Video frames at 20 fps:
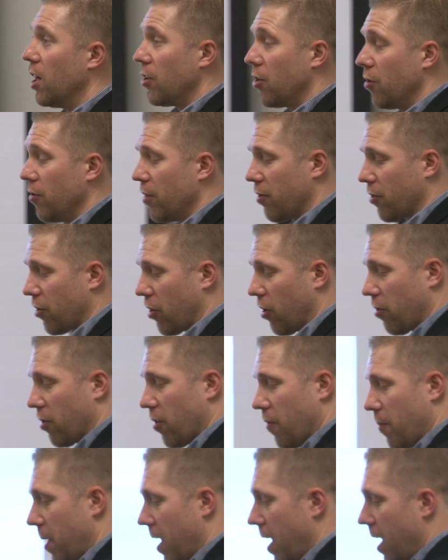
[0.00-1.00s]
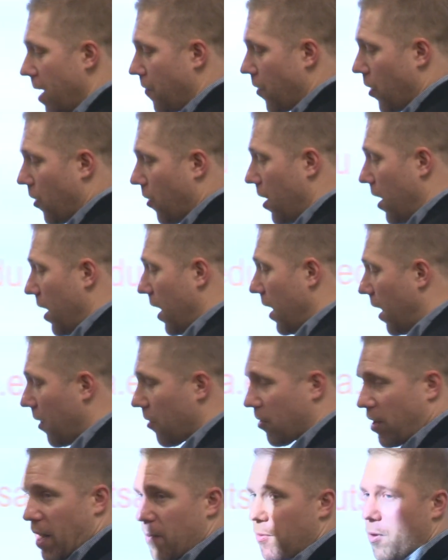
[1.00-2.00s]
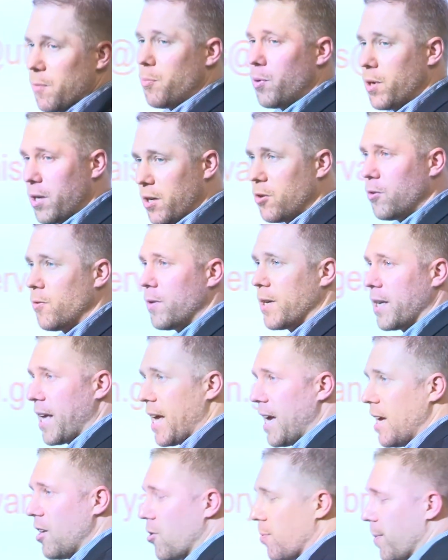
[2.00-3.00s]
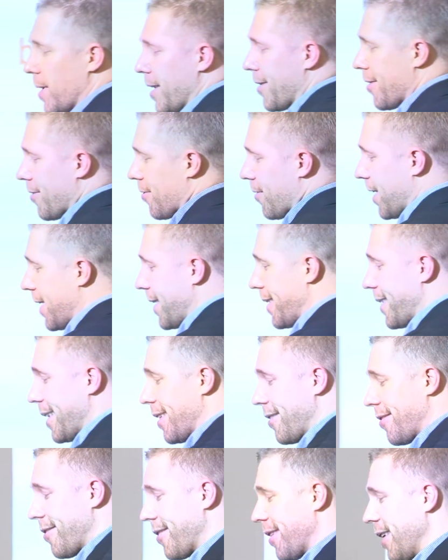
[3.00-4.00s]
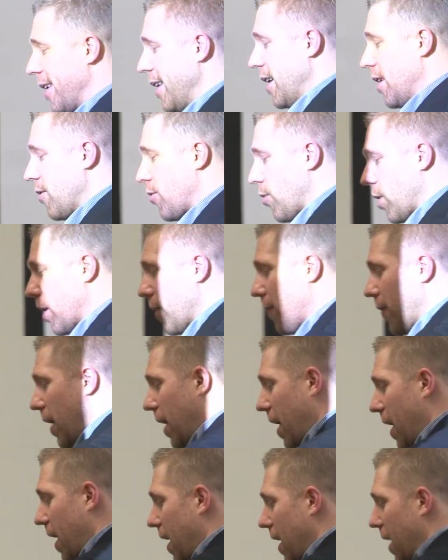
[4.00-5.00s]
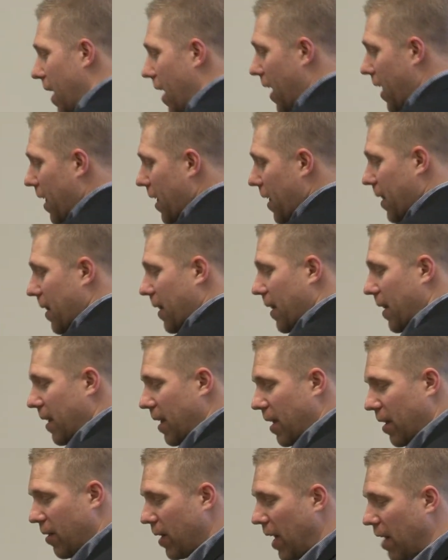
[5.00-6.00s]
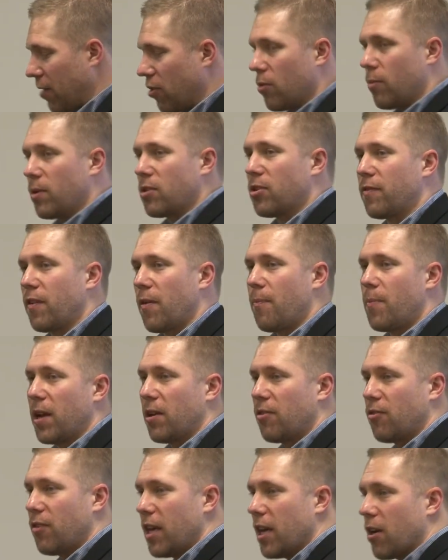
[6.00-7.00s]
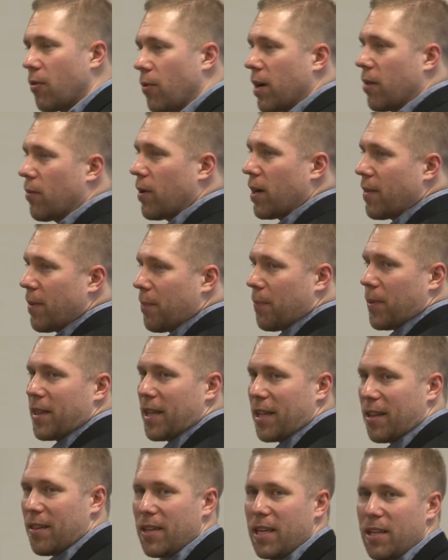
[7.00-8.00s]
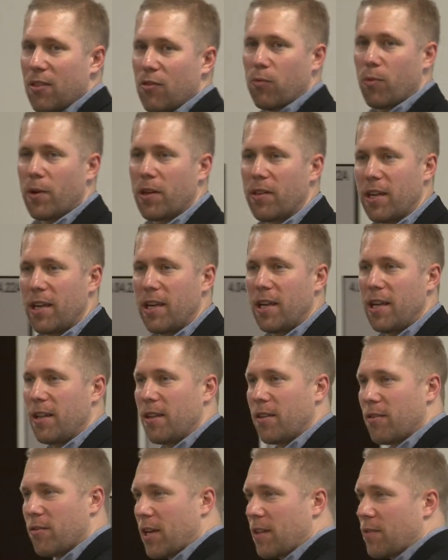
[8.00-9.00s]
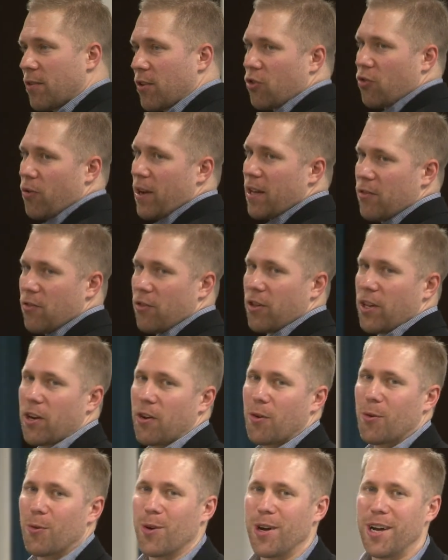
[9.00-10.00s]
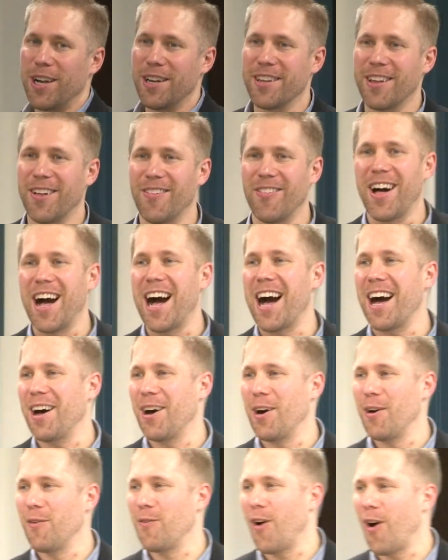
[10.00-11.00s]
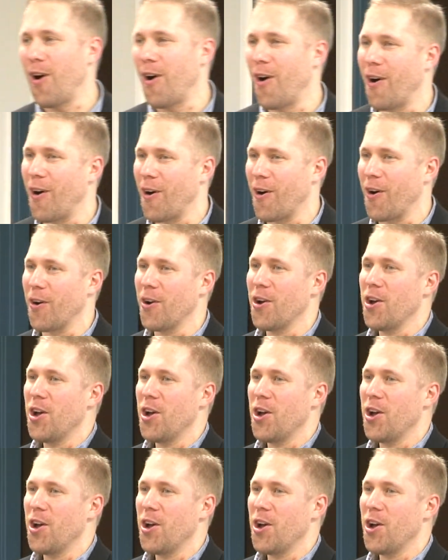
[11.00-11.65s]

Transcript: to discursive behavior and other types of political engagement, right? It's sort of a, a you know, not so much of a big secret, right? But the elites really set the trends here, right? A lot of our